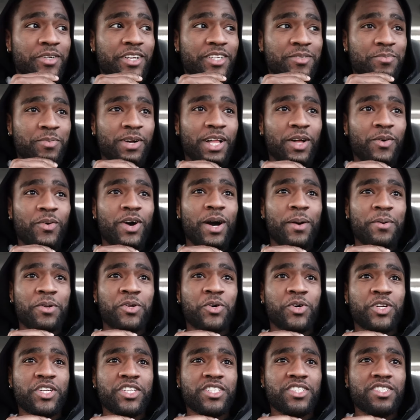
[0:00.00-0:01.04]
That's probably why I'm
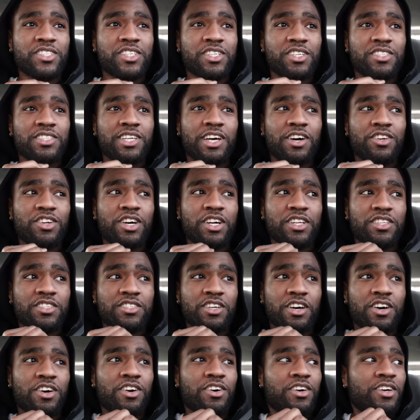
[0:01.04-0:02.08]
doing this shit because I don't know how to
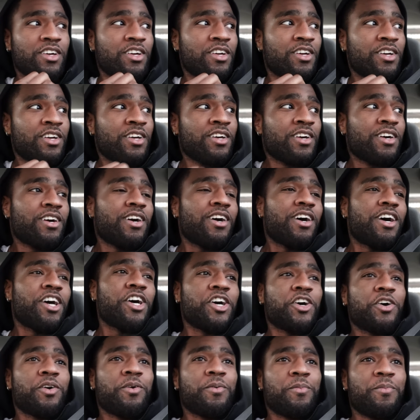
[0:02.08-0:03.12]
talk.
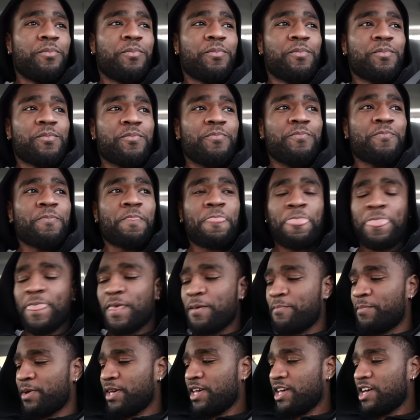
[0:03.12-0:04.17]
Um,
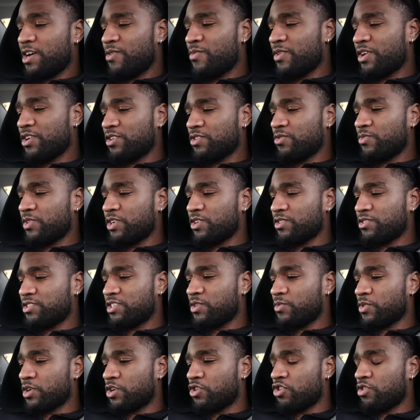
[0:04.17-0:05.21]
but yeah, we're gonna we going to we going to see
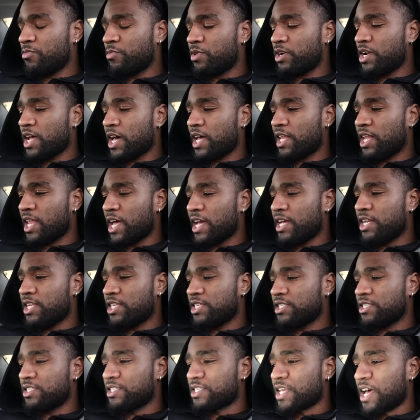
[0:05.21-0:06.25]
what a normal night like
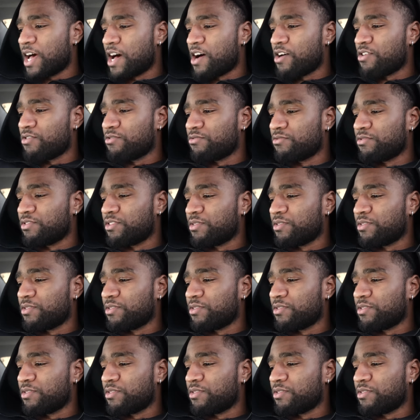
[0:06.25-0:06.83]
this is out.